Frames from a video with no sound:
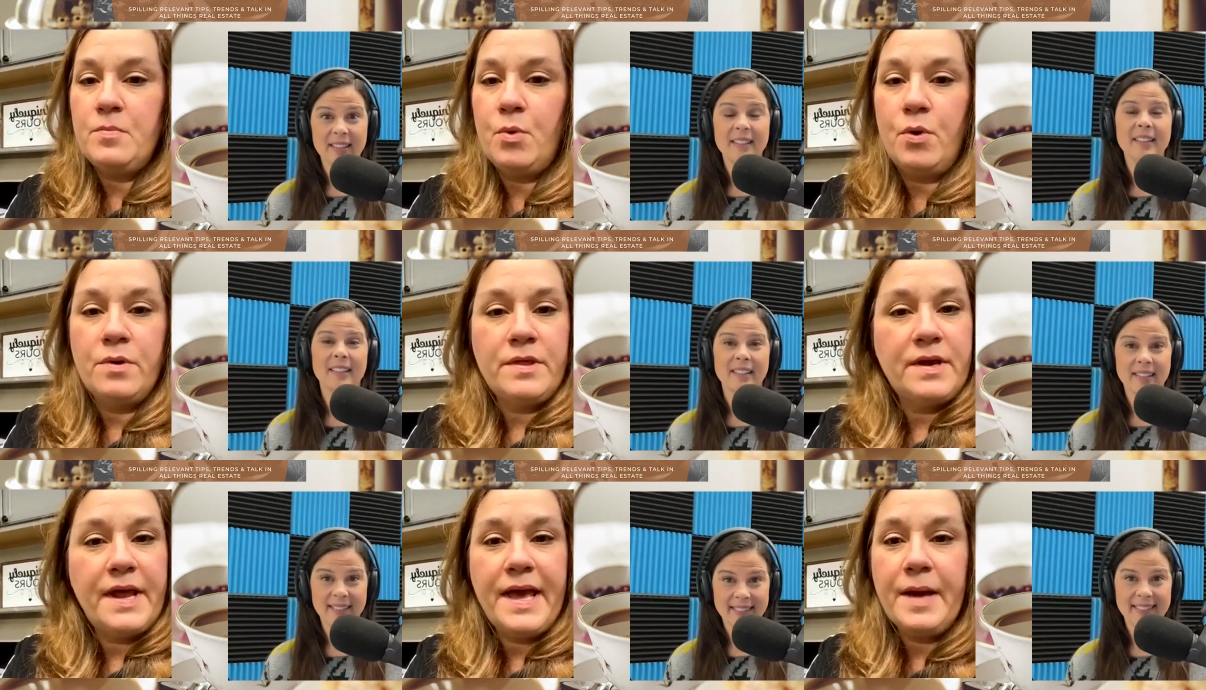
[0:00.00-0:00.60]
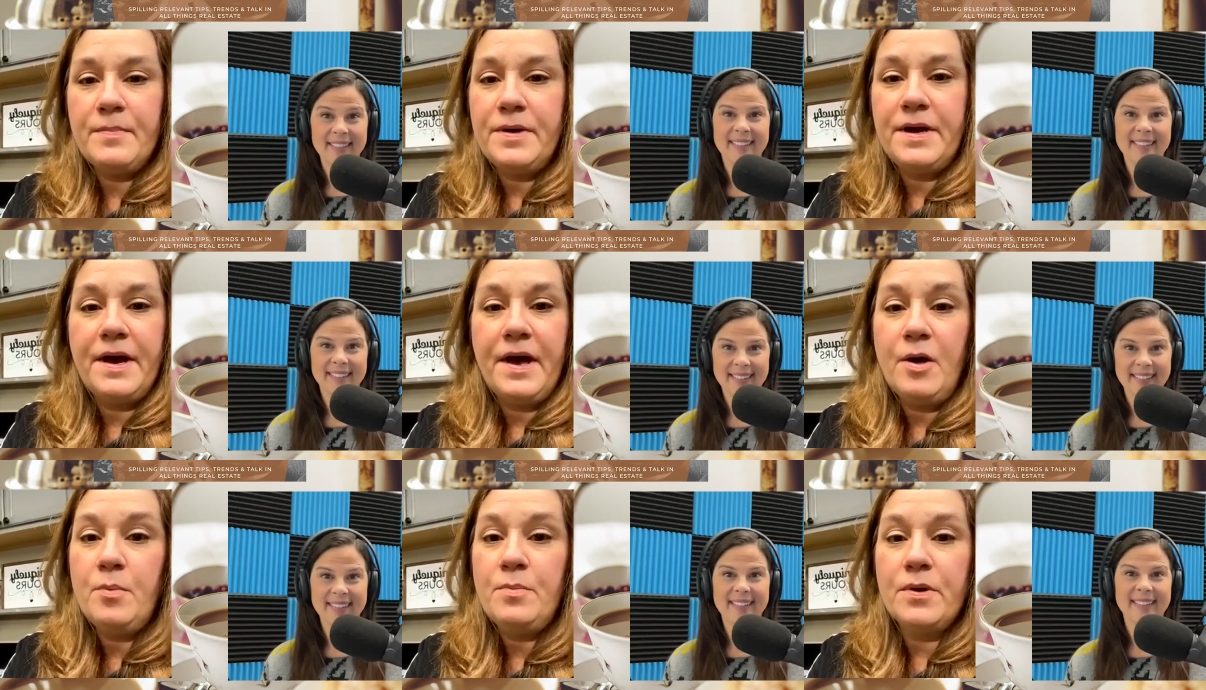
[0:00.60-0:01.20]
Speaker 1: I'd be more than
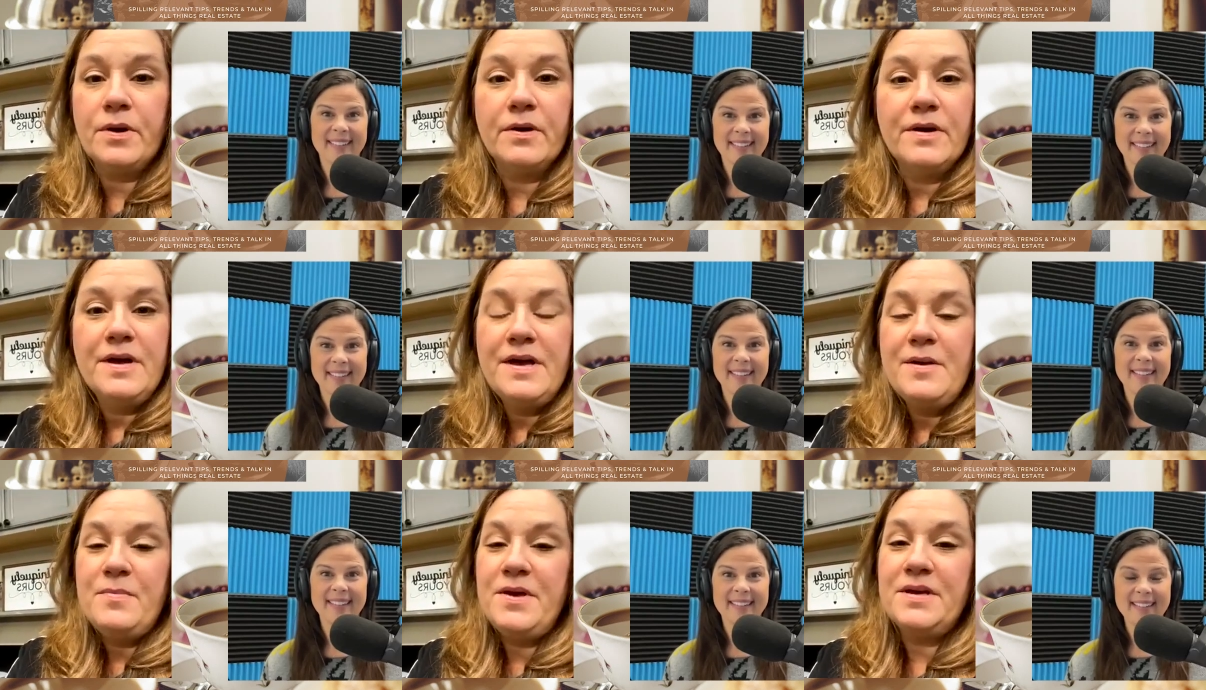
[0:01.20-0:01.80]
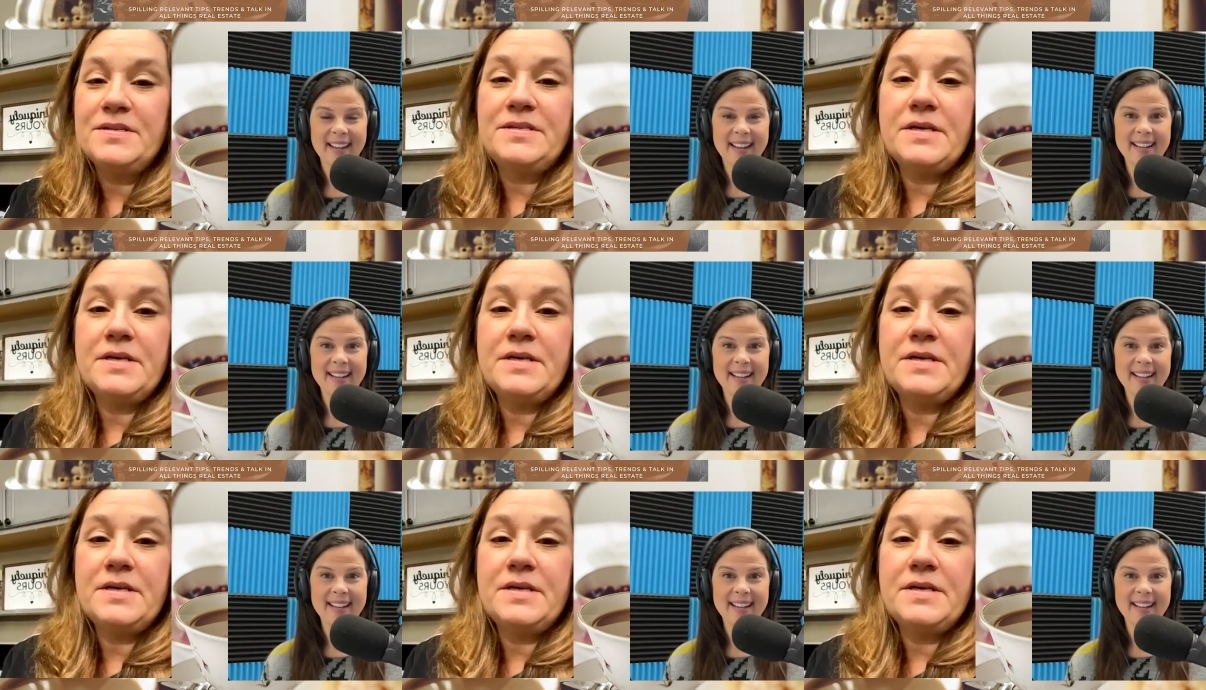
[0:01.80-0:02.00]
happy to help her yeah.